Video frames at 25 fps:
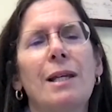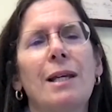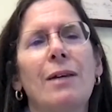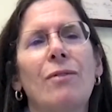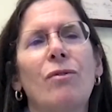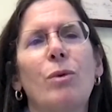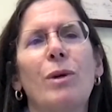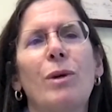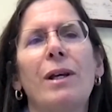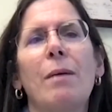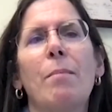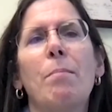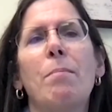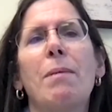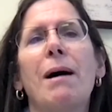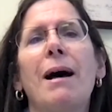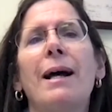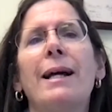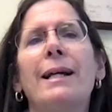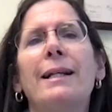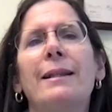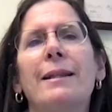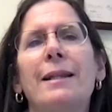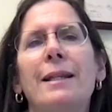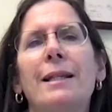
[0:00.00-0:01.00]
if we
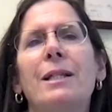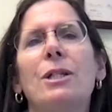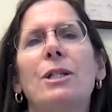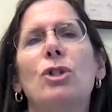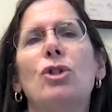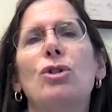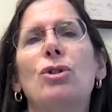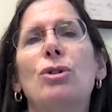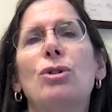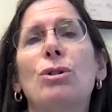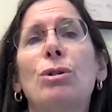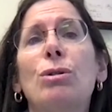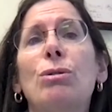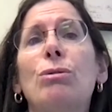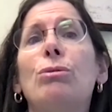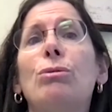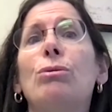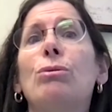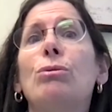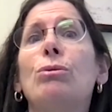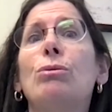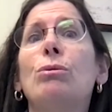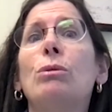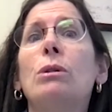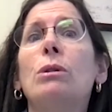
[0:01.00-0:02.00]
combine these
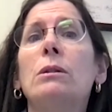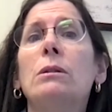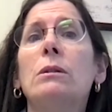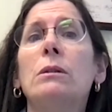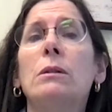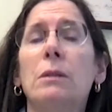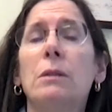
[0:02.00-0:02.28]
two